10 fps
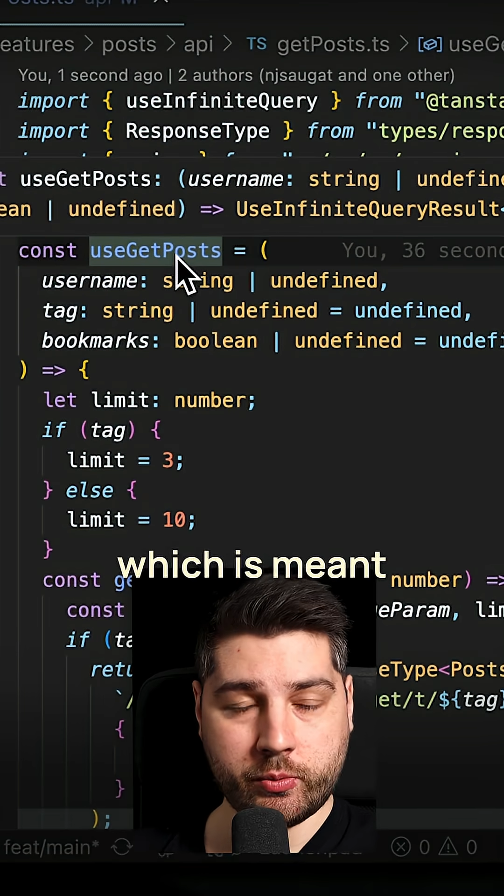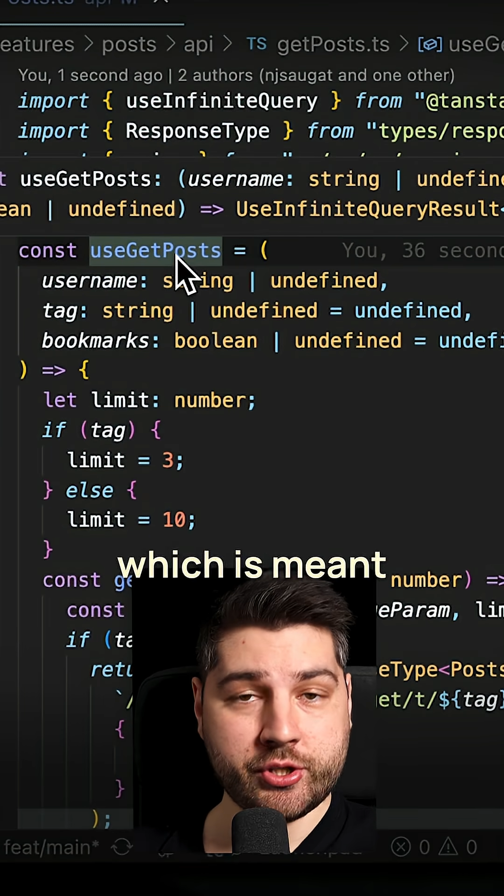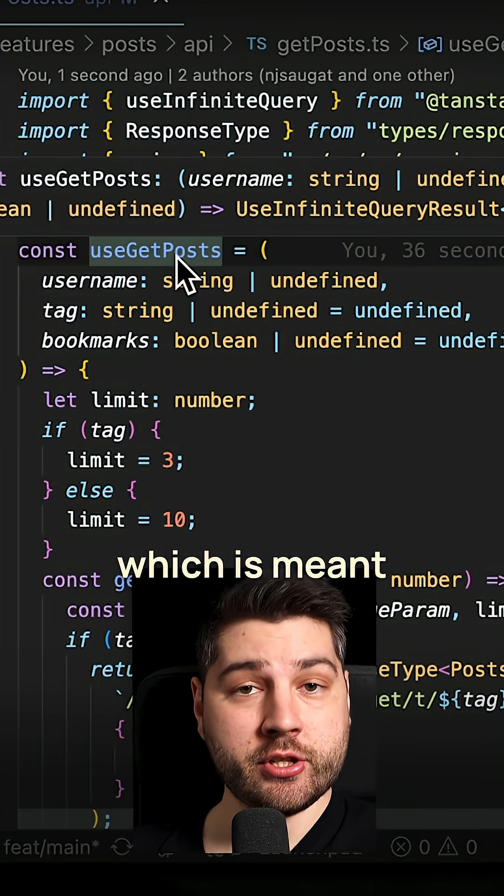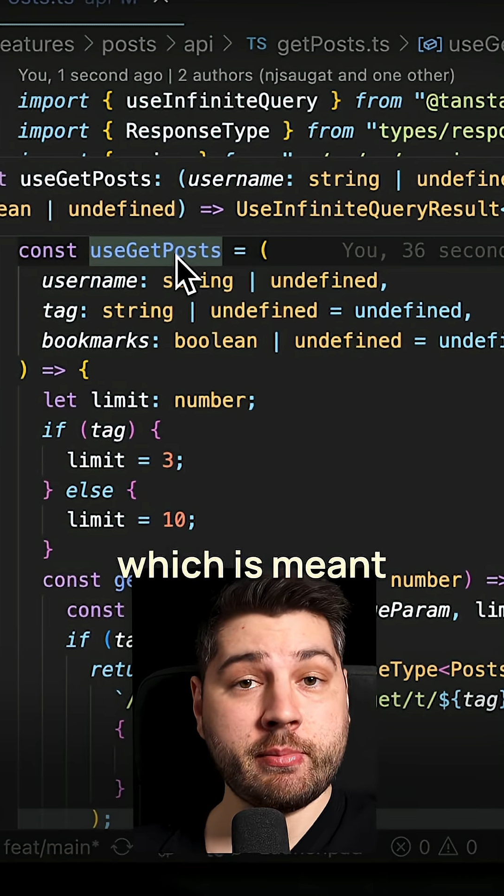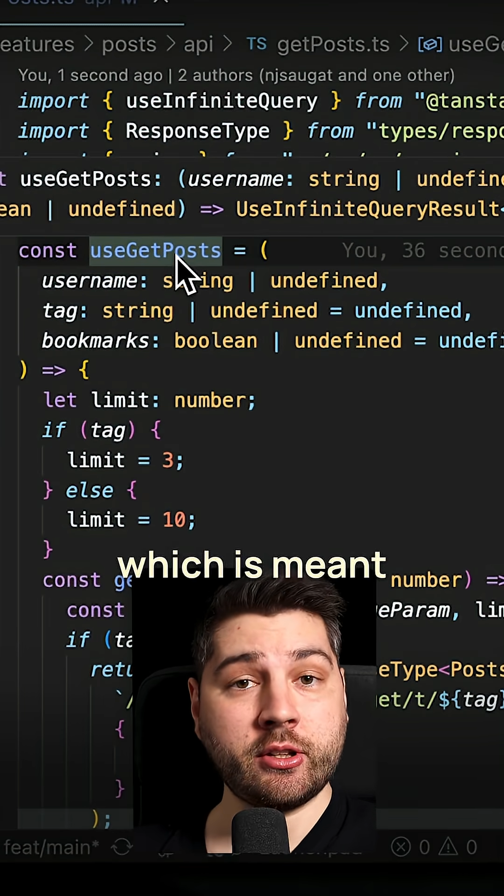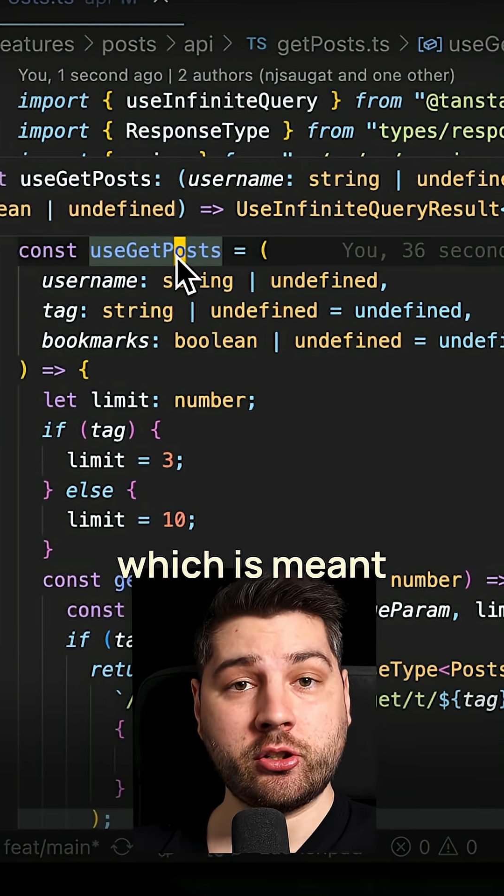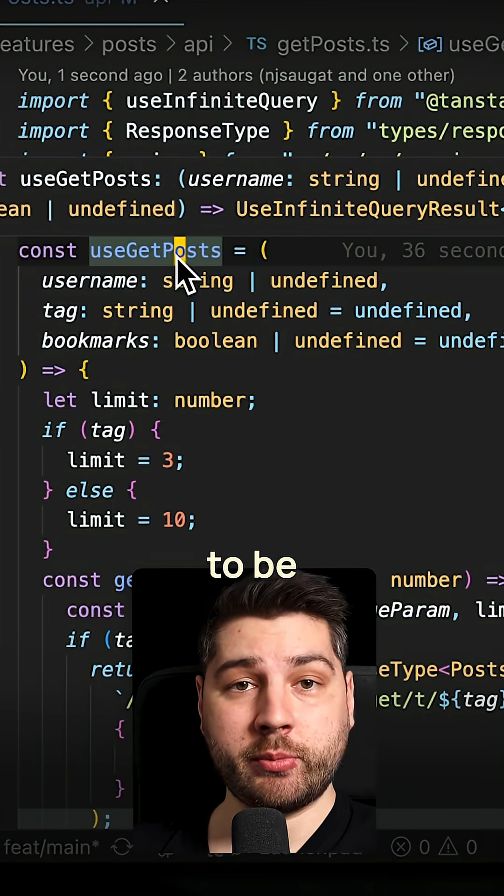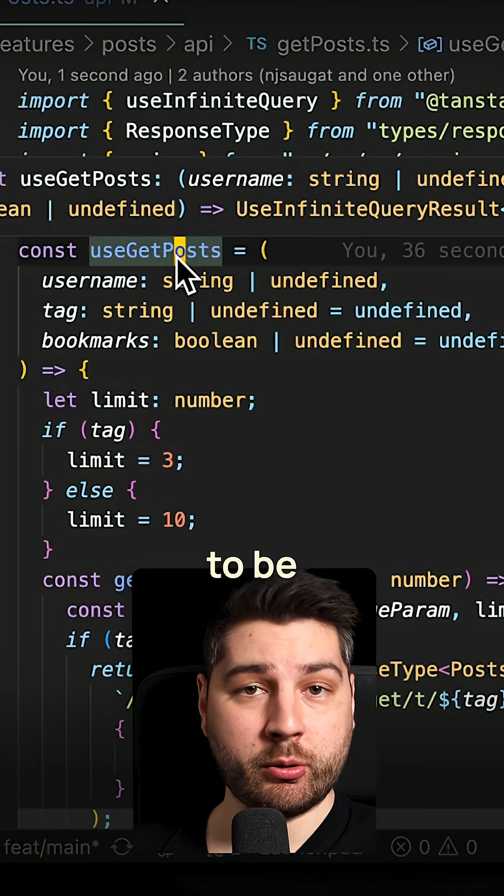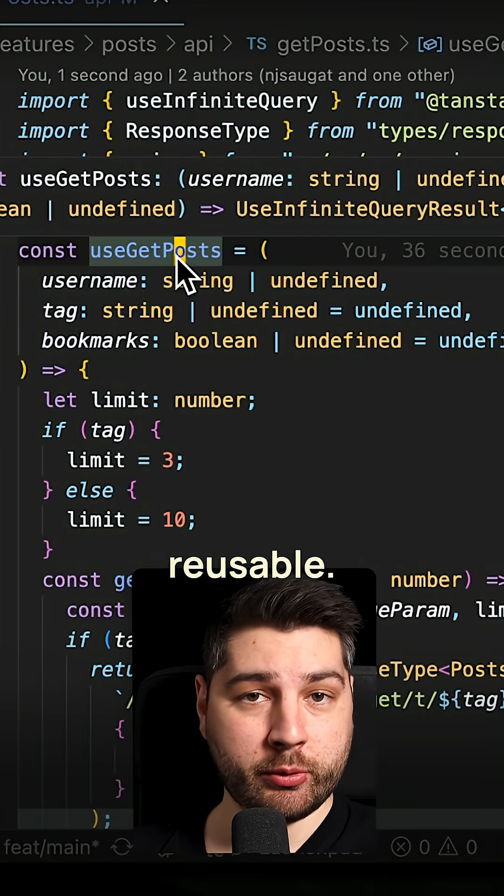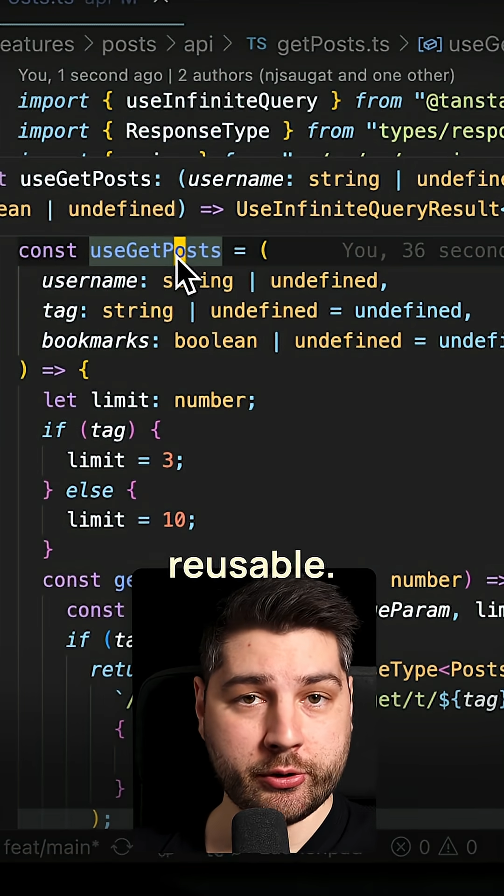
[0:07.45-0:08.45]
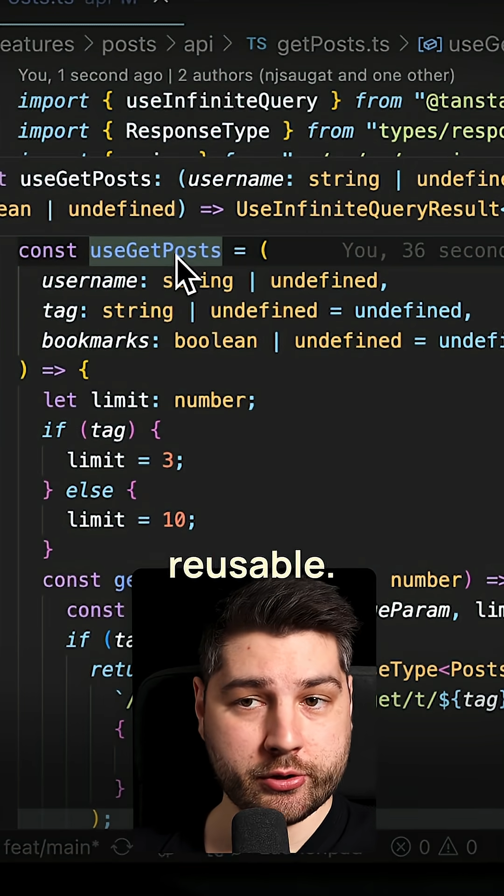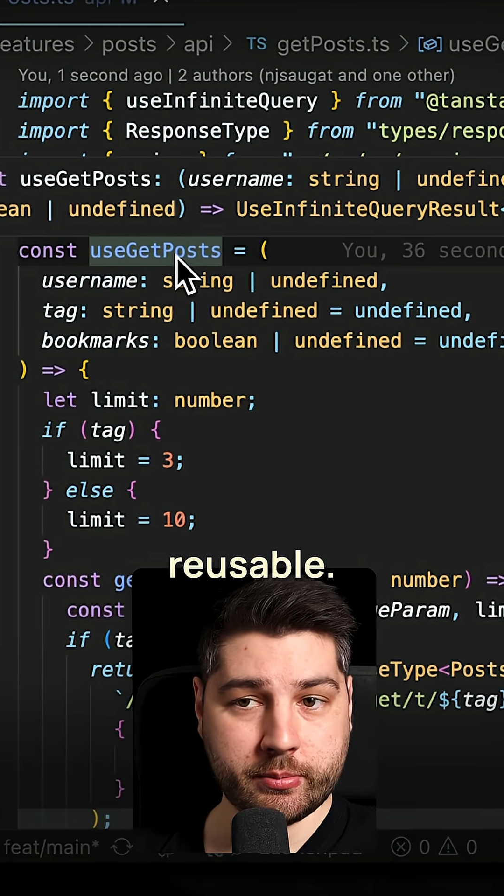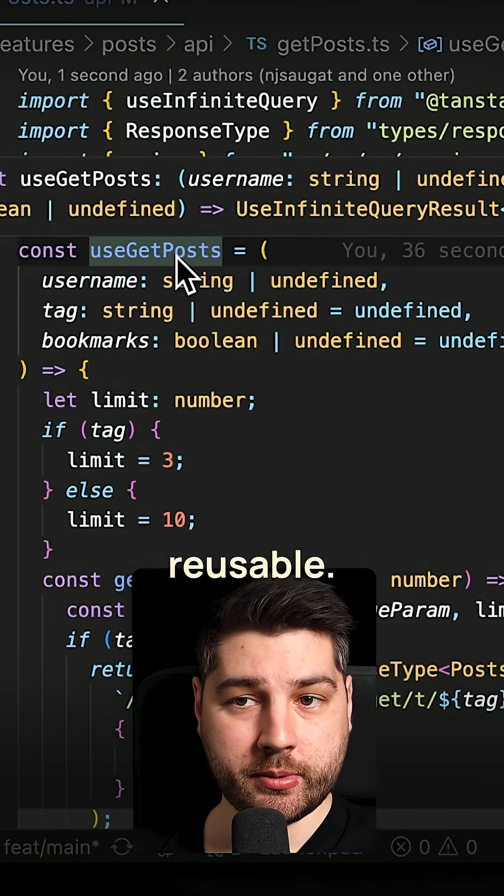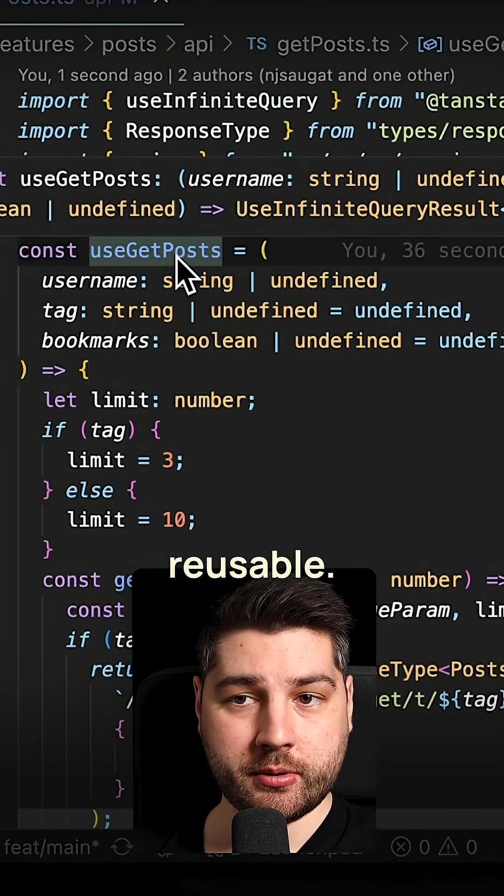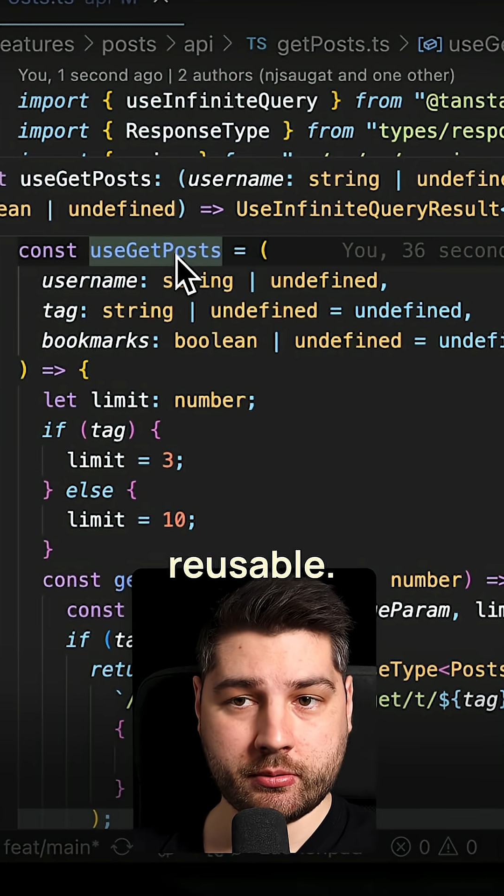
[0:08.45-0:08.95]
which is meant to be
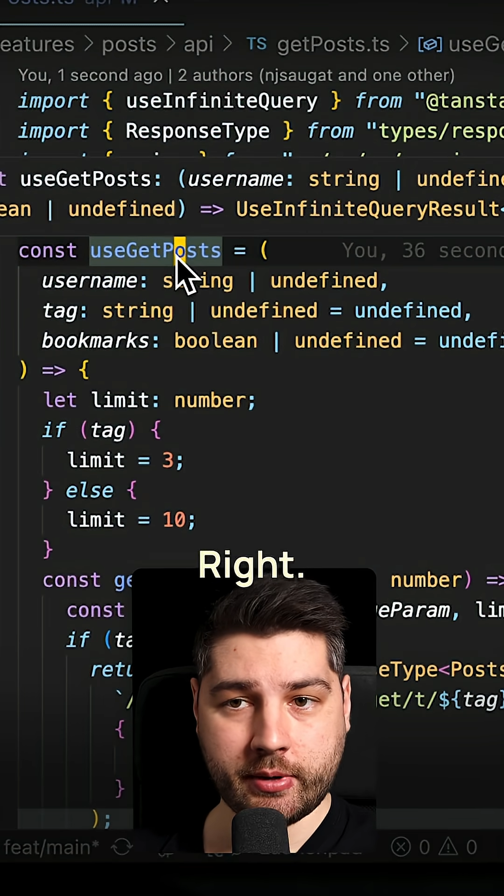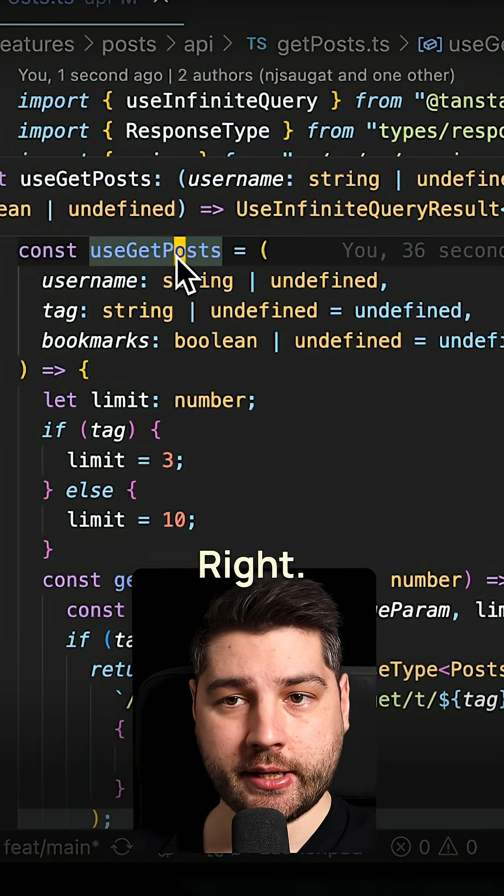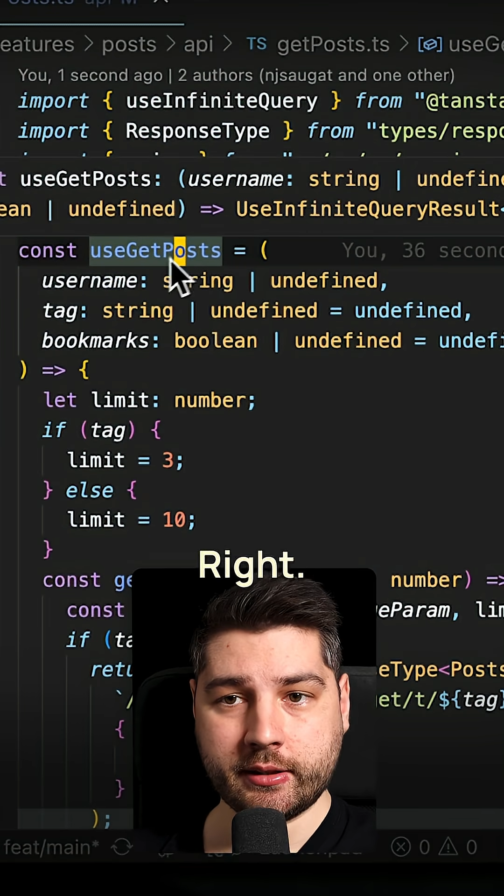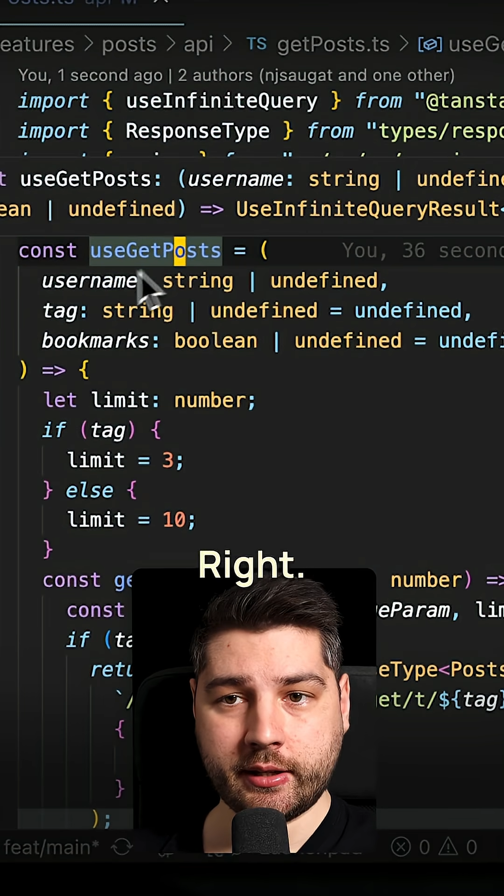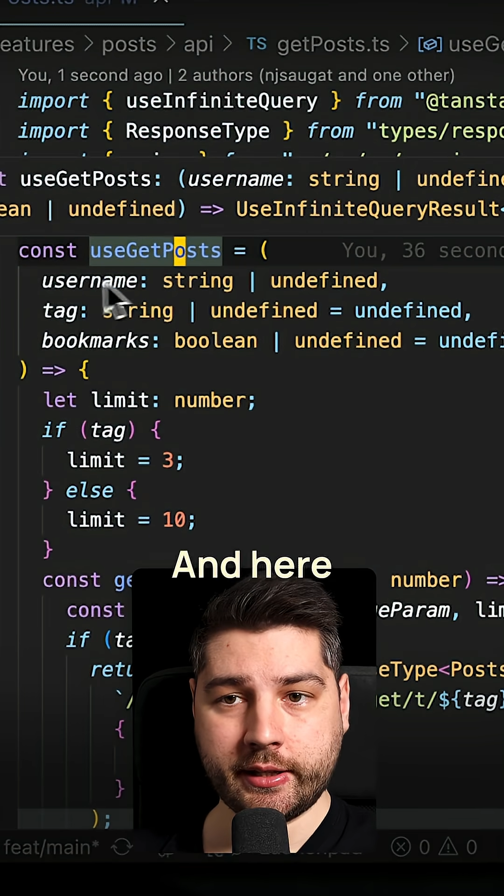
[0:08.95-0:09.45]
reusable, right?